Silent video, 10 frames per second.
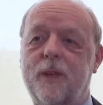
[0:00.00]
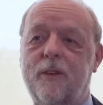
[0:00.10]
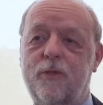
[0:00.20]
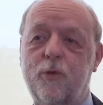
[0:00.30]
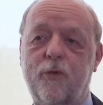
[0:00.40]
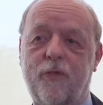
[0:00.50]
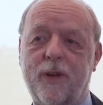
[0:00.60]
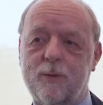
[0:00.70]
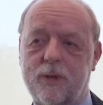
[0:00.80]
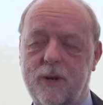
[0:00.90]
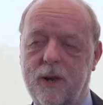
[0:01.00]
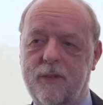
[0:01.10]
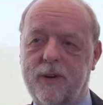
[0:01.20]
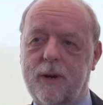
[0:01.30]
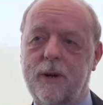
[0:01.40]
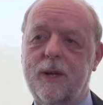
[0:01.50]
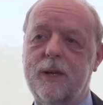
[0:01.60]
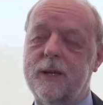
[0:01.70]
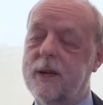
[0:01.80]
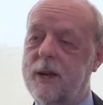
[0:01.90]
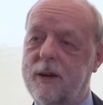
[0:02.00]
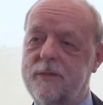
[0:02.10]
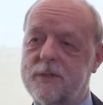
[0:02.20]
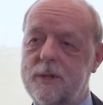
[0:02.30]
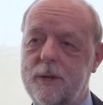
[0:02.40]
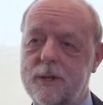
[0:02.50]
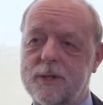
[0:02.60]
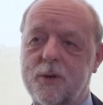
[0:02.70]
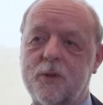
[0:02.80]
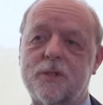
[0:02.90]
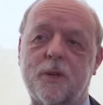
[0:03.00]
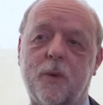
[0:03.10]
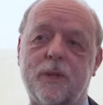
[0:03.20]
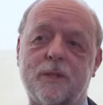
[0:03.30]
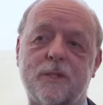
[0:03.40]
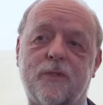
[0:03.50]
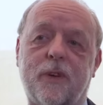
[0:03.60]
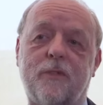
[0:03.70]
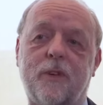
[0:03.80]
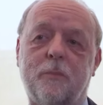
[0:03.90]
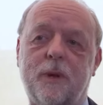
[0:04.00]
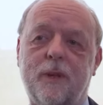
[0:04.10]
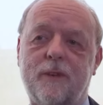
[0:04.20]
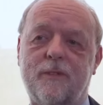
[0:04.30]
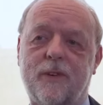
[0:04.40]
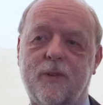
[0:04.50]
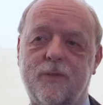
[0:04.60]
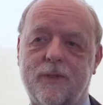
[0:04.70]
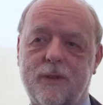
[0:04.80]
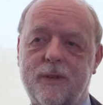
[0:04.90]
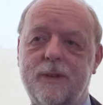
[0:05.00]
if you fail to deliver, can have serious consequences for everybody involved.